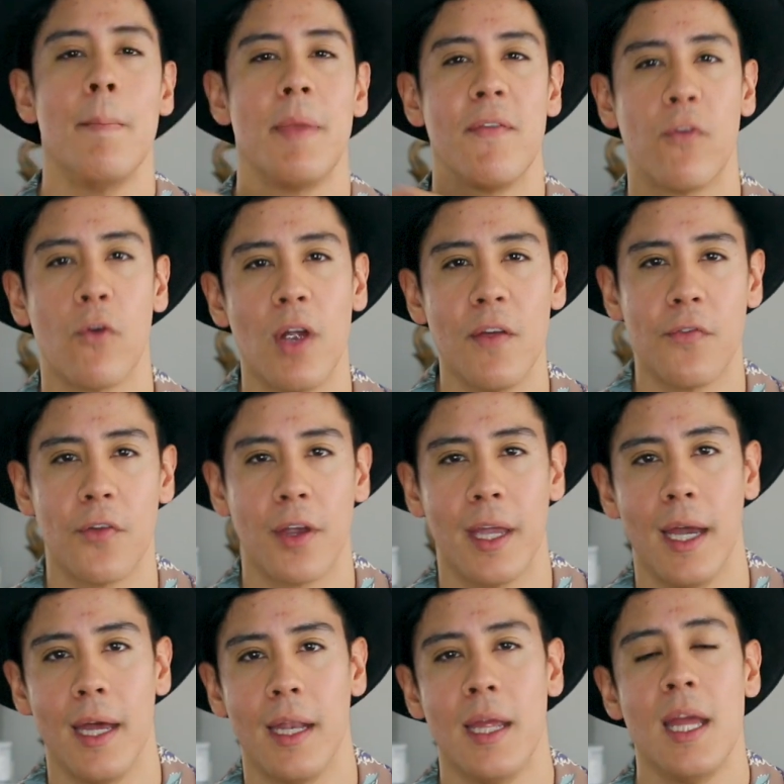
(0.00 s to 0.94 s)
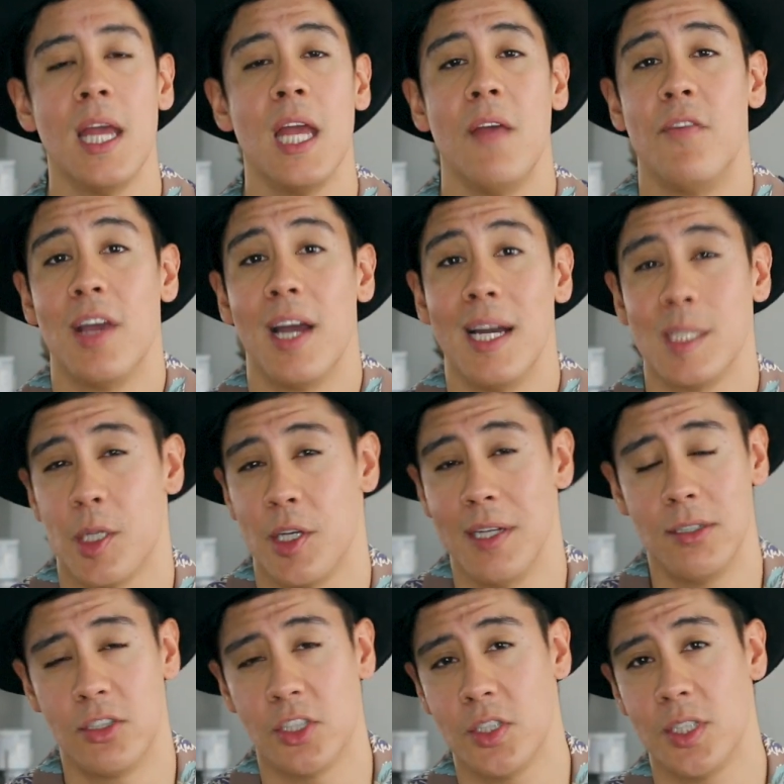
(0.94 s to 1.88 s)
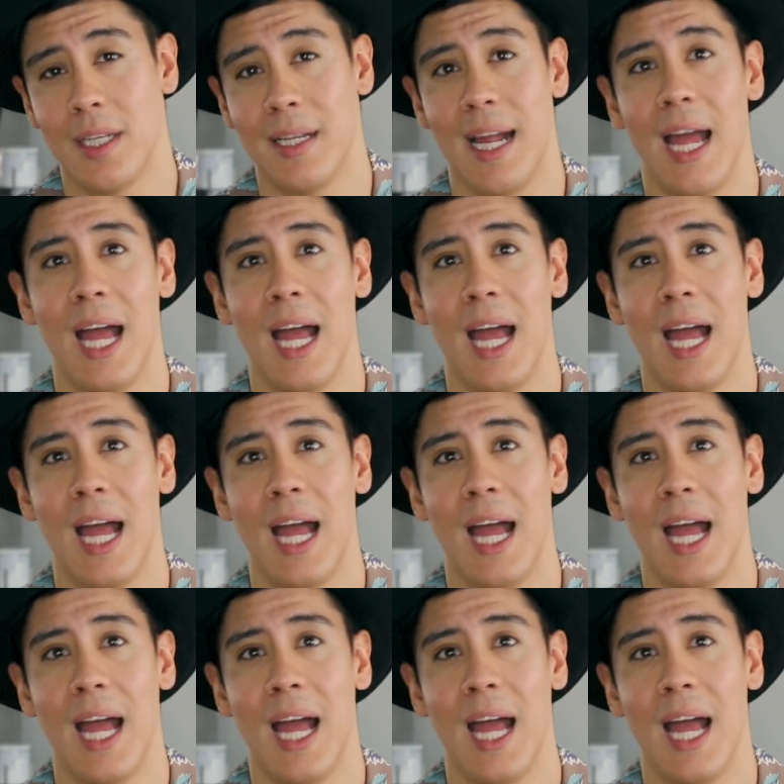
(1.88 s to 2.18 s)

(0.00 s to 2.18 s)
before I forget, if you guys are interested, I